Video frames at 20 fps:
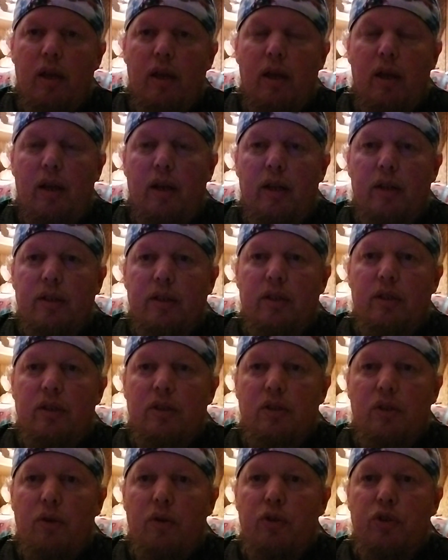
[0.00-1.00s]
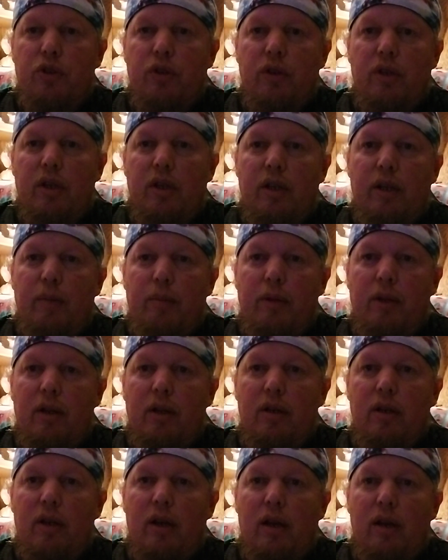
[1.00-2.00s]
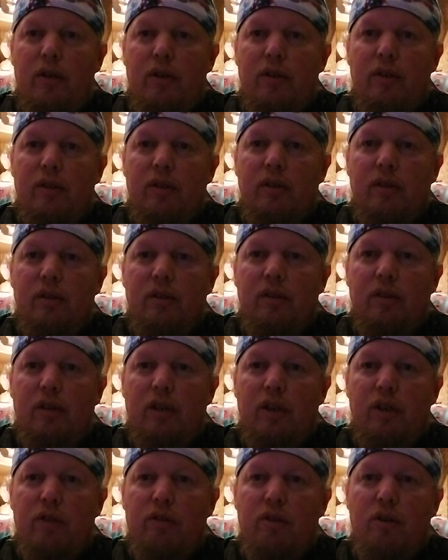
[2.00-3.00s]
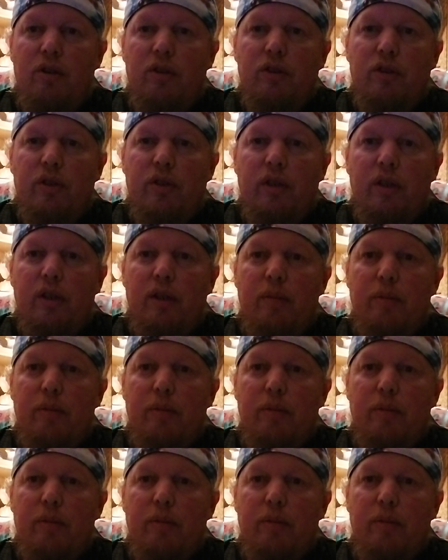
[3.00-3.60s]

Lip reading: And as a disclosure, again, I'm not a doctor or a neurologist thing.